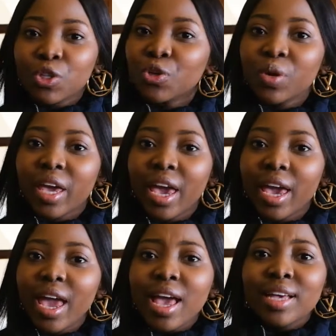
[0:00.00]
the
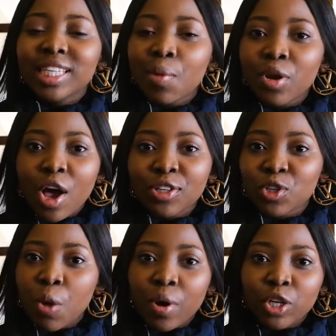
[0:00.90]
UK, someone asks
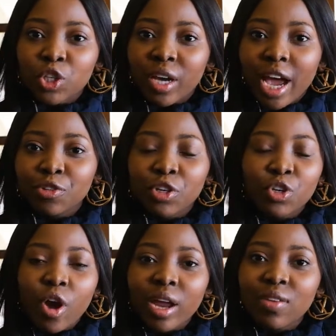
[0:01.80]
you about your country and you
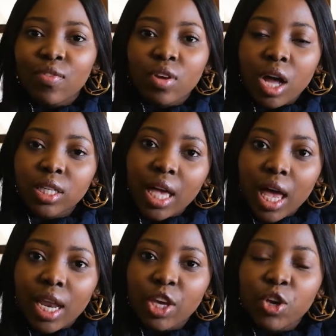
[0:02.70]
can't even answer.
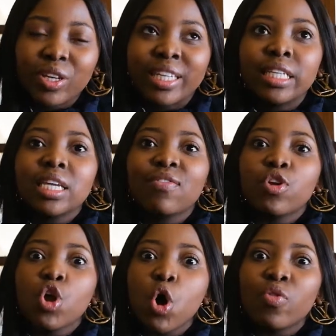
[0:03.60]
Like you didn't
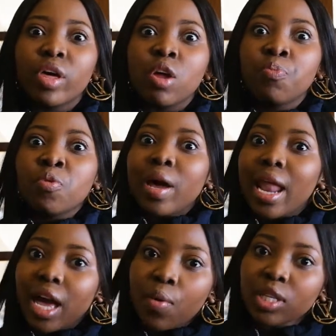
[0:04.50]
even know that
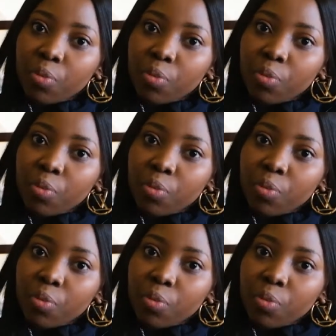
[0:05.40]
Mpumalanga was a